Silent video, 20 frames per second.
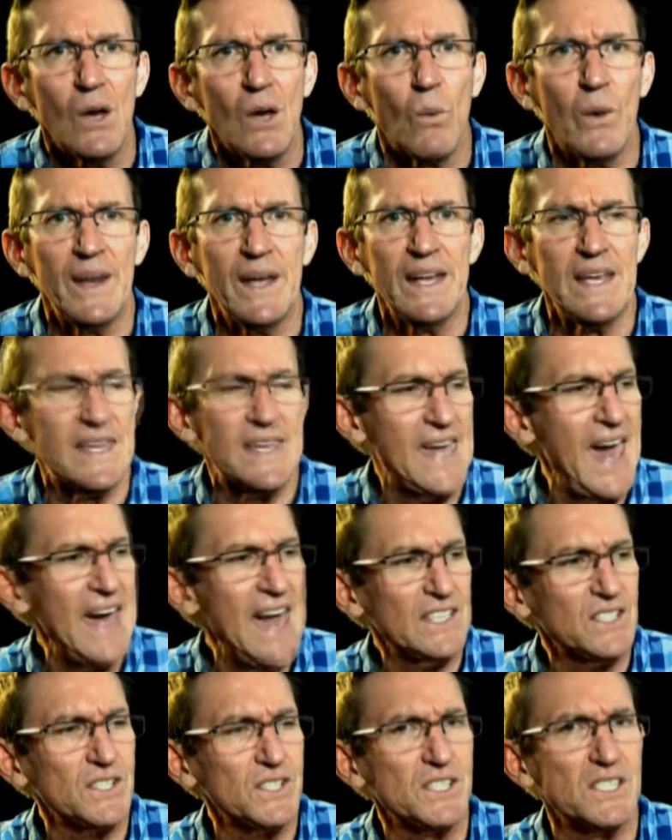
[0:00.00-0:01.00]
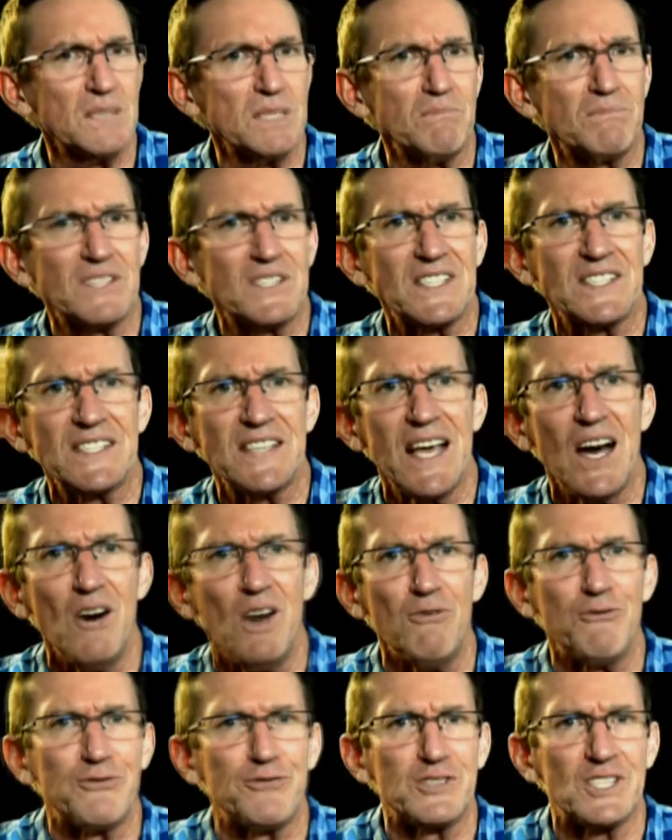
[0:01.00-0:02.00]
when he catches
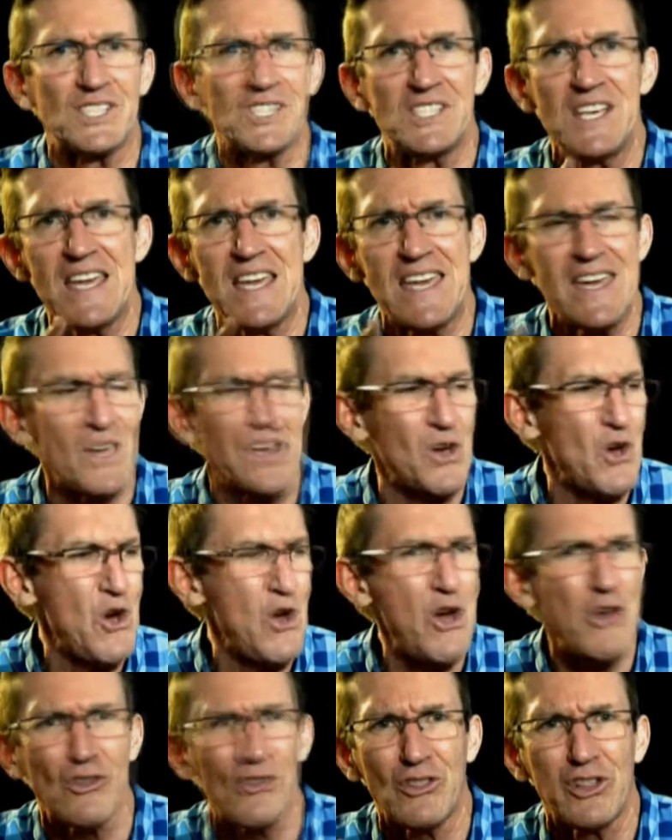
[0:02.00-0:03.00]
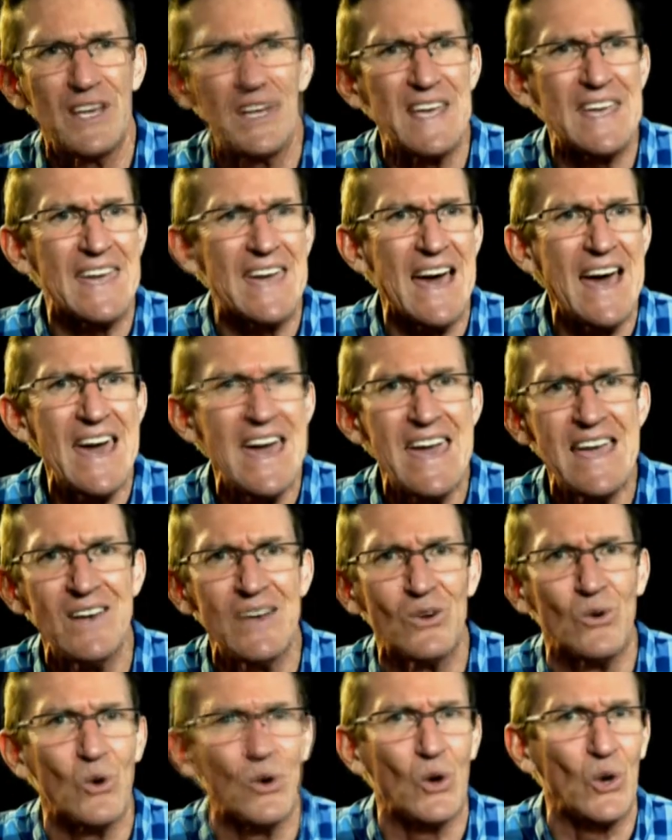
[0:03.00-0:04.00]
himself seeking earthly
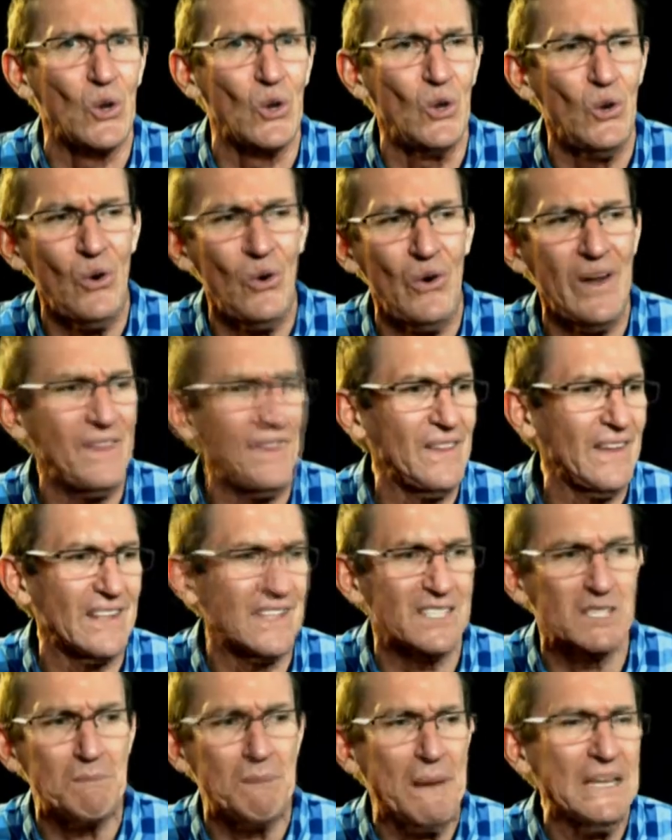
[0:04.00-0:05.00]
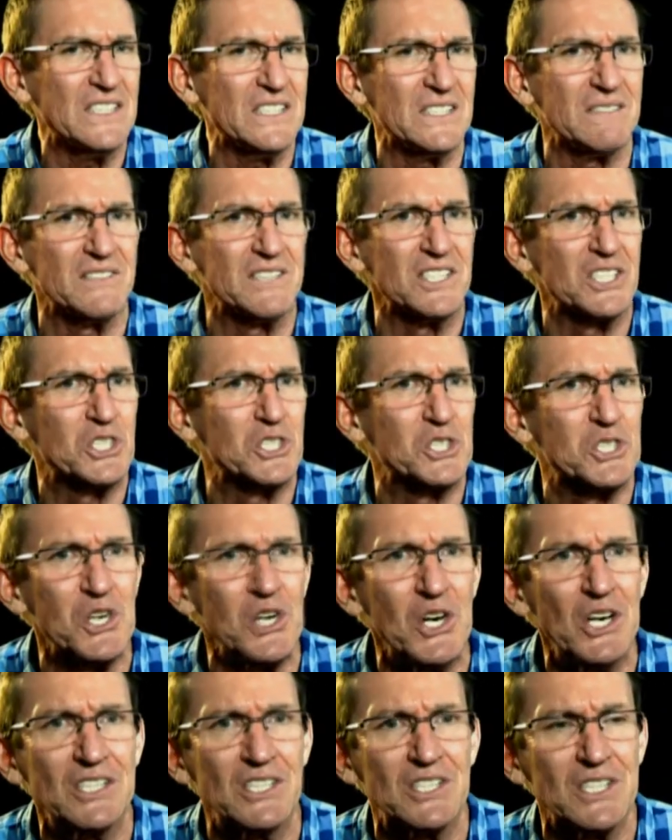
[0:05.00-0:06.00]
gain or glory at the expense of the
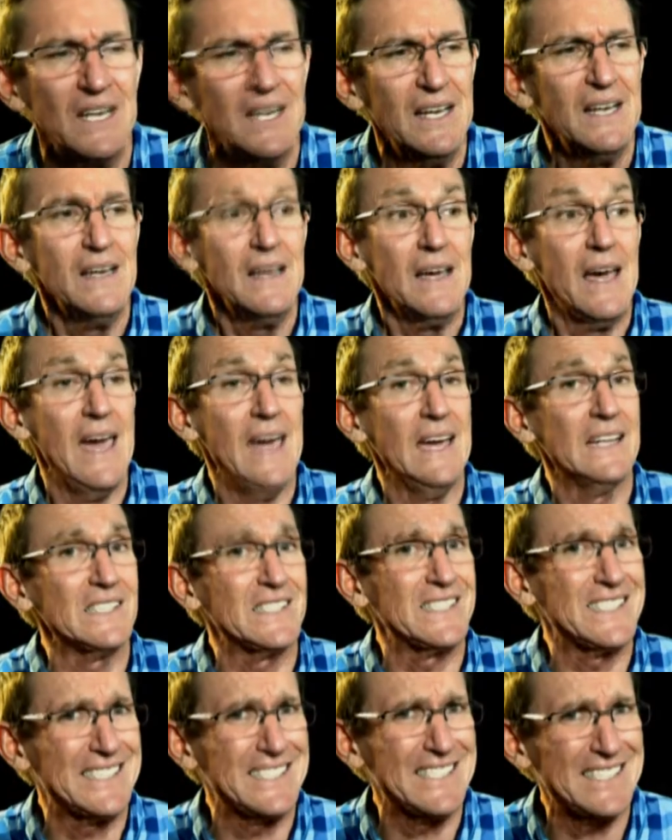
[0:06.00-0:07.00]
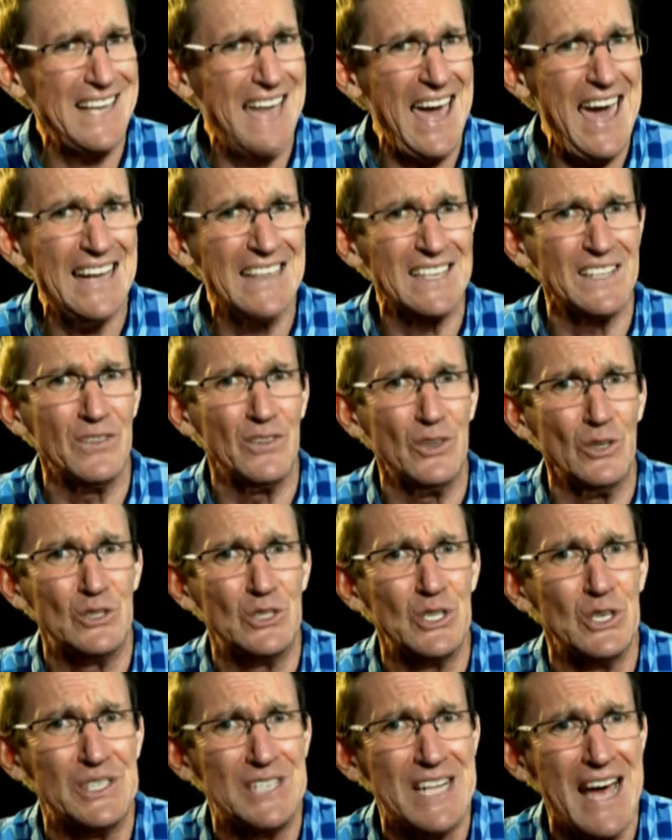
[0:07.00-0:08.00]
church. And sadly, the
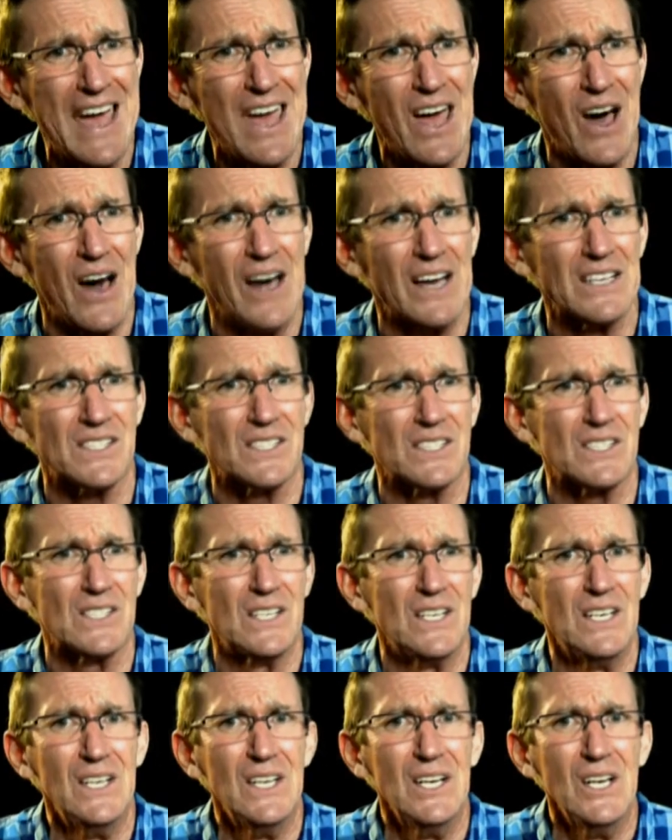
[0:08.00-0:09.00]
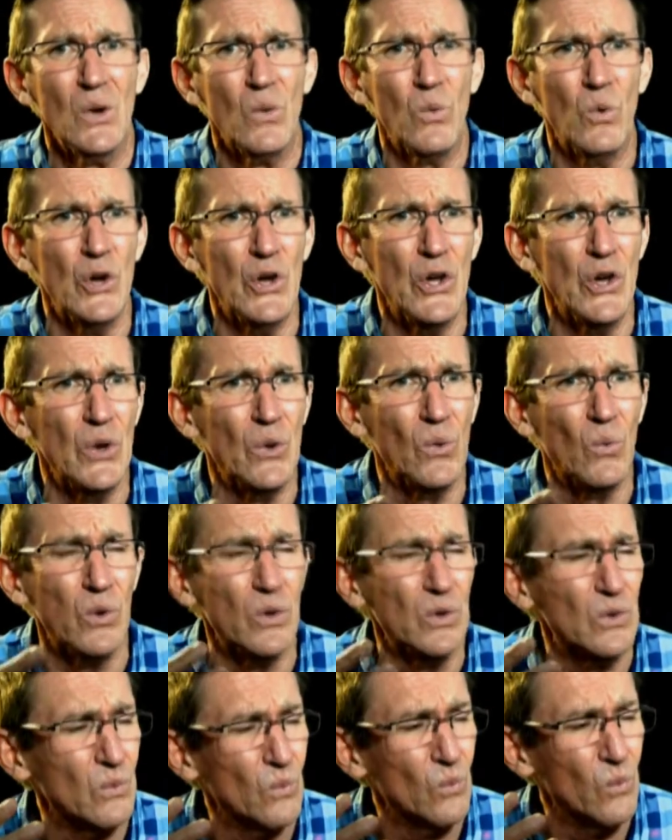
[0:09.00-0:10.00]
Judaizers
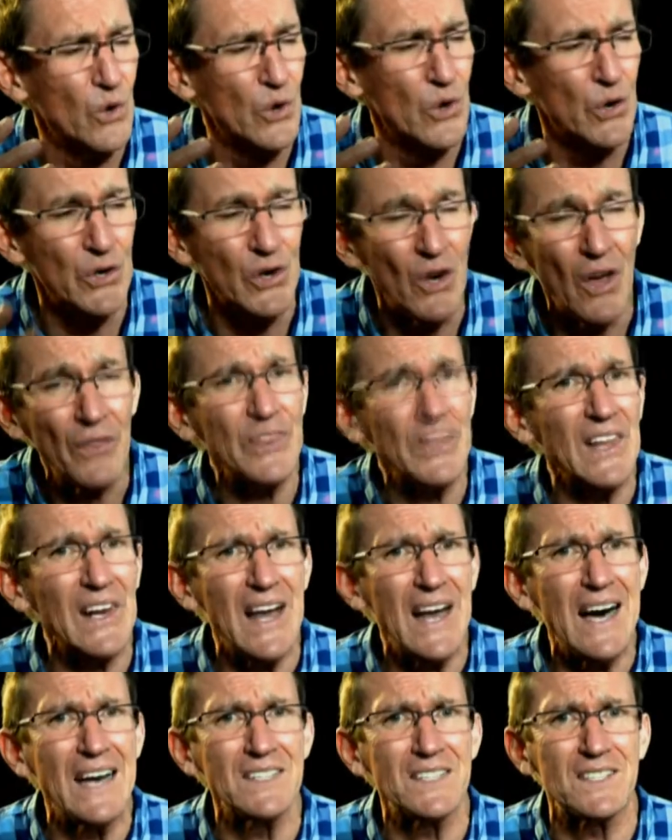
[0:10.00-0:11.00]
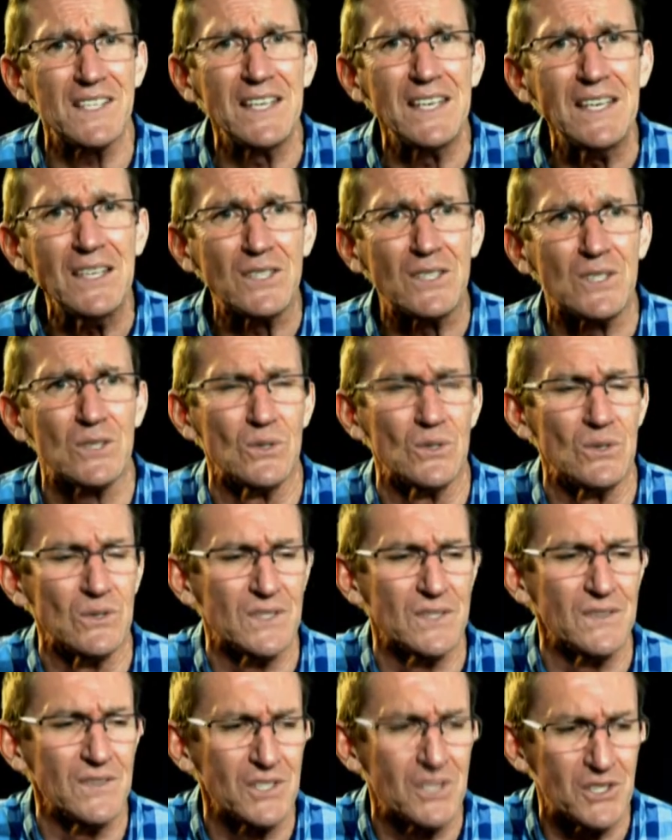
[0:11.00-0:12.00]
were not the last
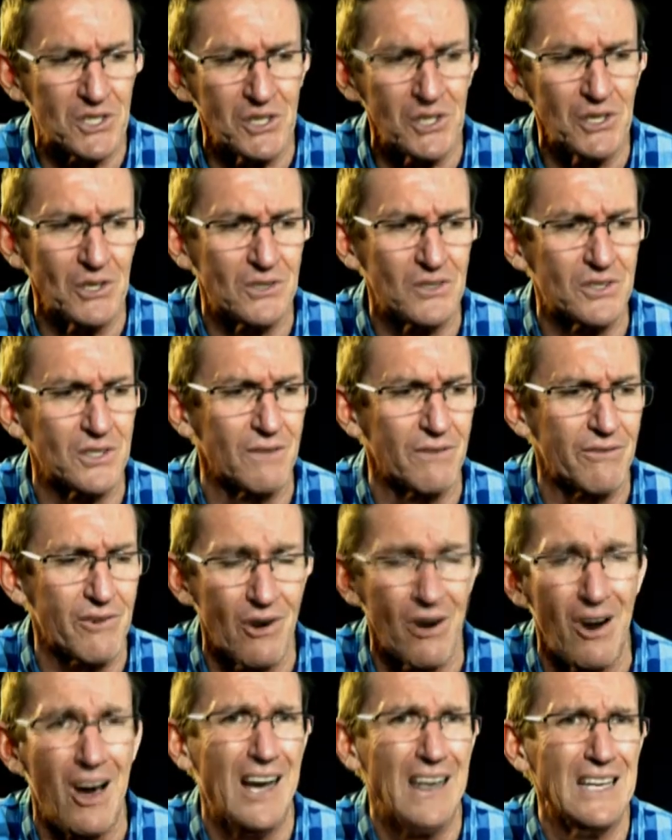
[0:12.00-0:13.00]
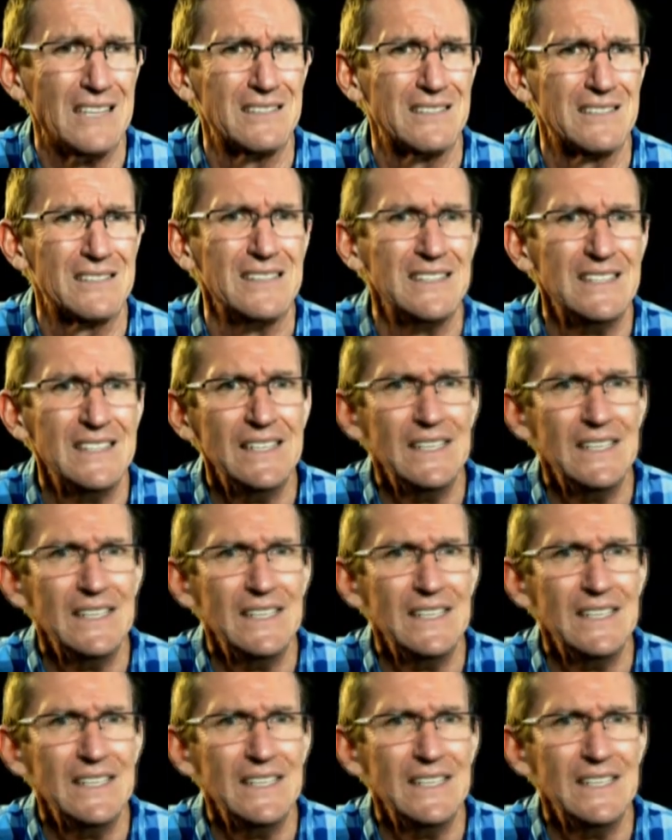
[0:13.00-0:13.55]
Esau's in the church of Christ.